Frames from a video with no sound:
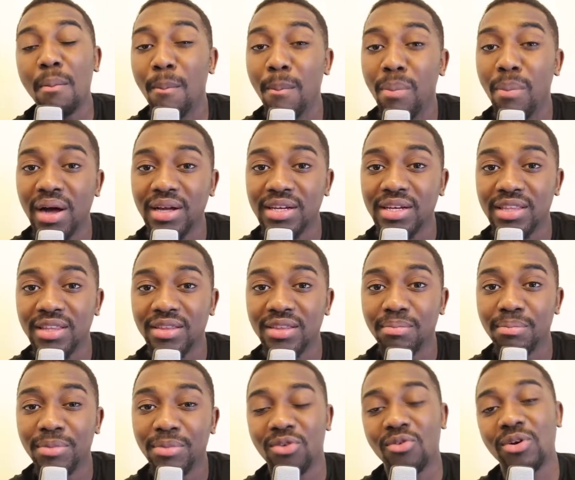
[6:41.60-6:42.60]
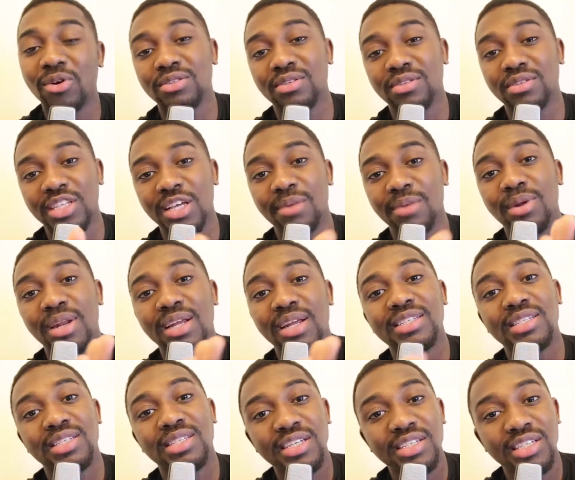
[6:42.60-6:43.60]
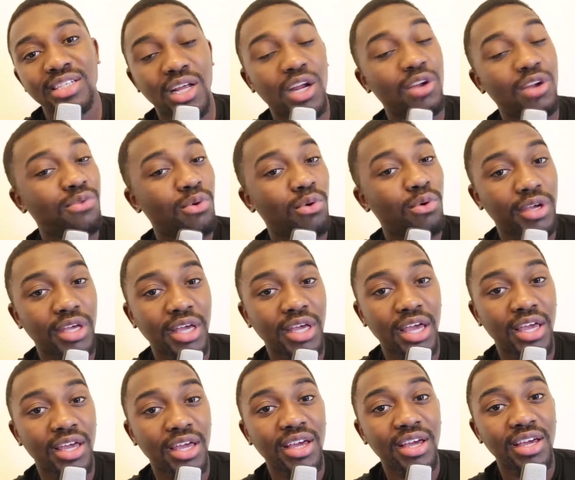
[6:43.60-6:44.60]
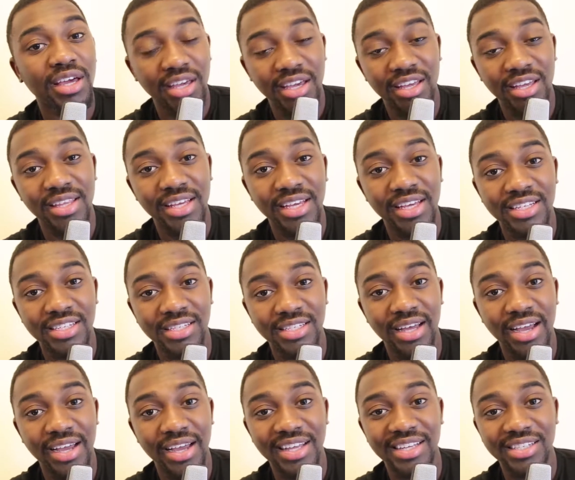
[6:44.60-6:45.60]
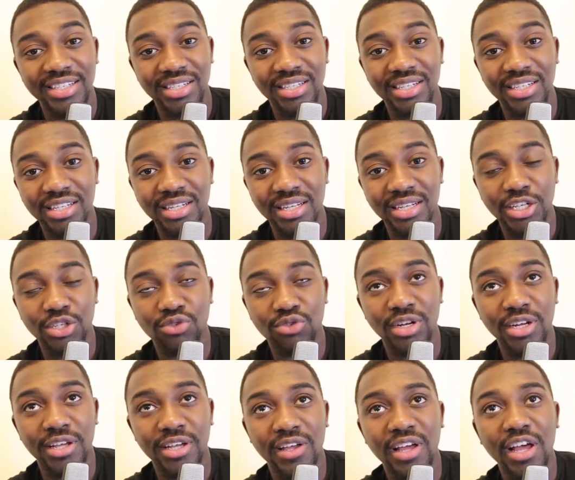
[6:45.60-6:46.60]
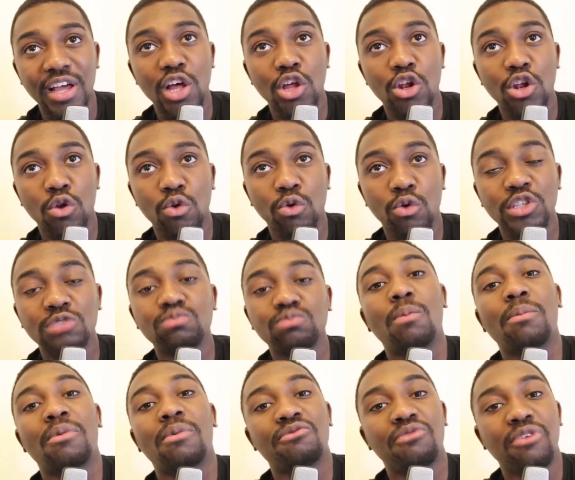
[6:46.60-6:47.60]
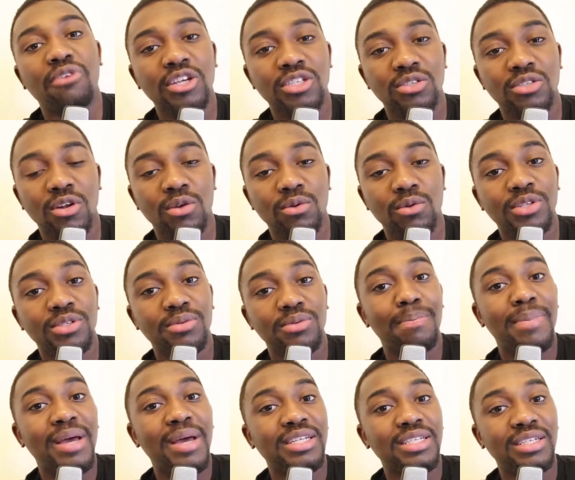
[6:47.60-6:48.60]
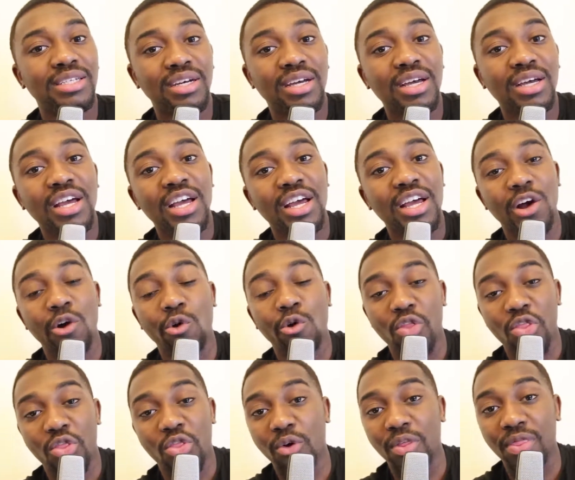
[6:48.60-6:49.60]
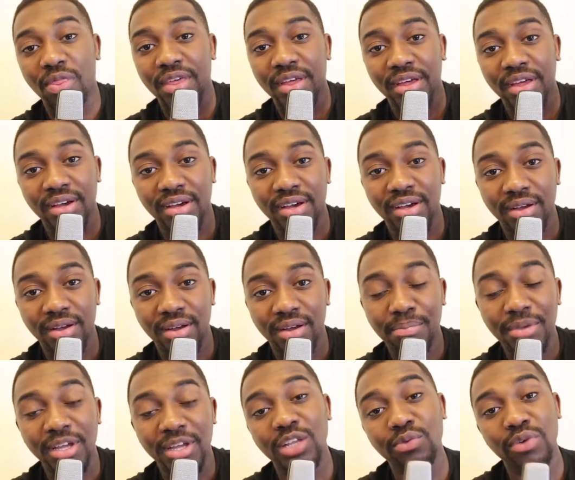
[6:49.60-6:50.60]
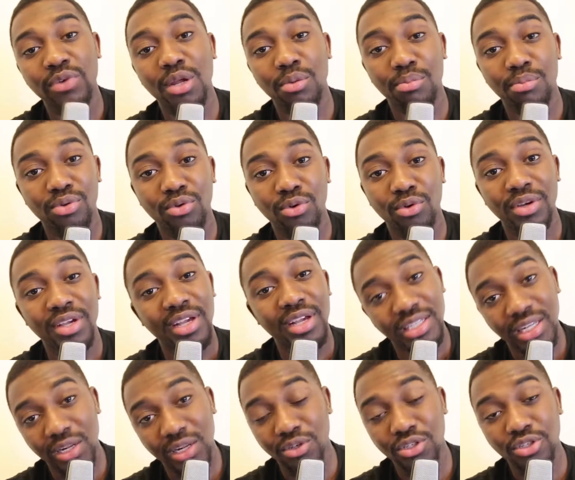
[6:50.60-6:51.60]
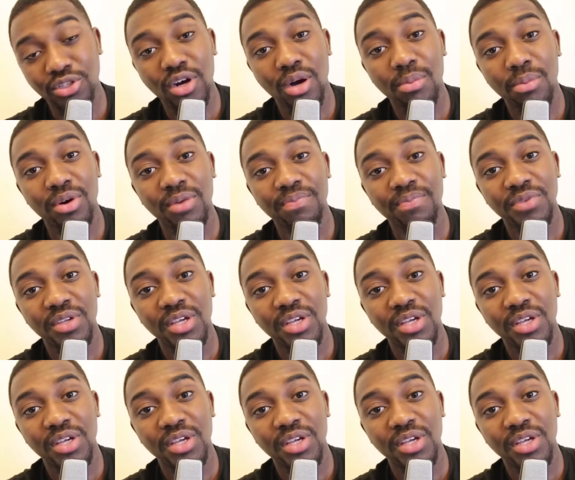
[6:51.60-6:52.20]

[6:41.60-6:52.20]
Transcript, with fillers: but because of the stabilization at 4K in the S9 it just literally looks more professional, looks better although the P20 Pro is a lot sharper.